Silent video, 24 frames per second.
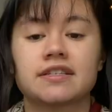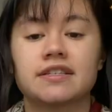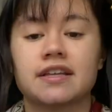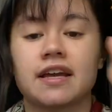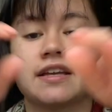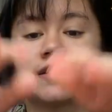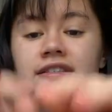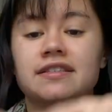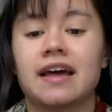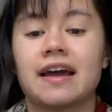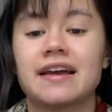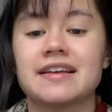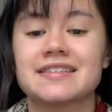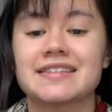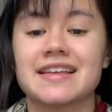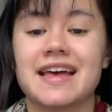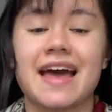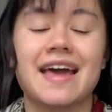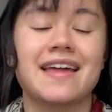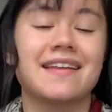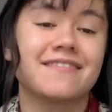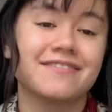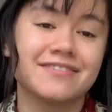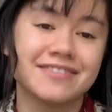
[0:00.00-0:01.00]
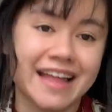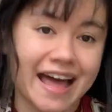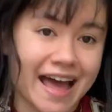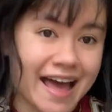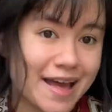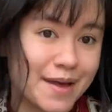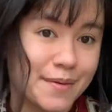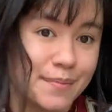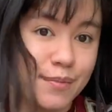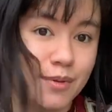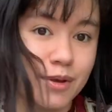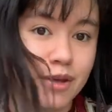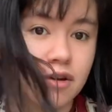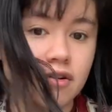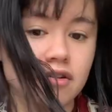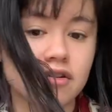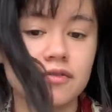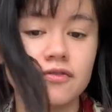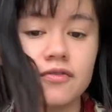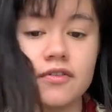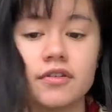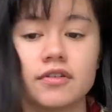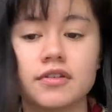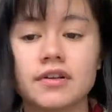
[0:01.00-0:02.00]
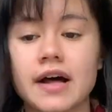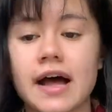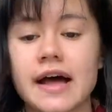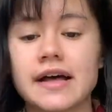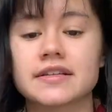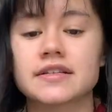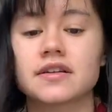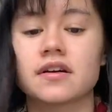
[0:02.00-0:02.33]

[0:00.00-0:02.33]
stays nice and flat and beautiful, as